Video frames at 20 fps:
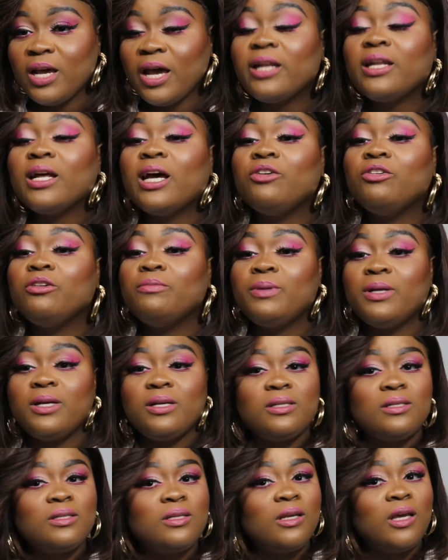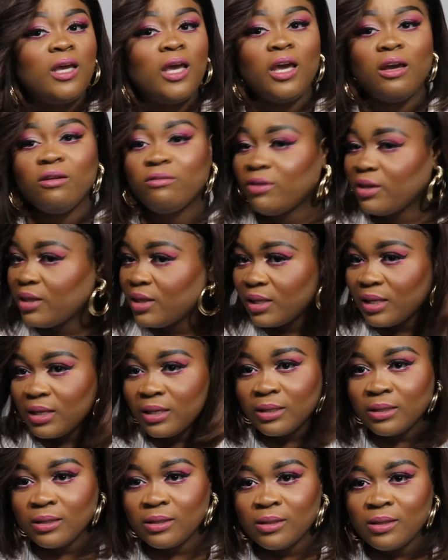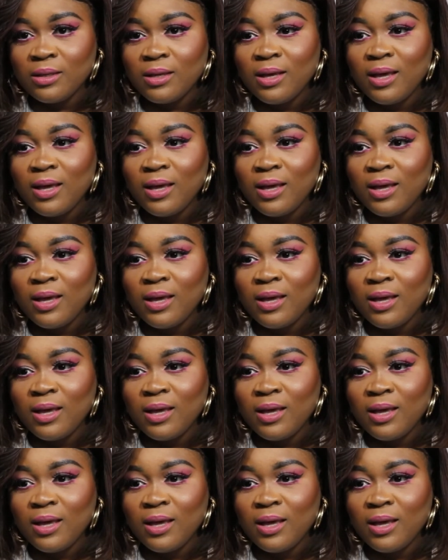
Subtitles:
and I replaced everything.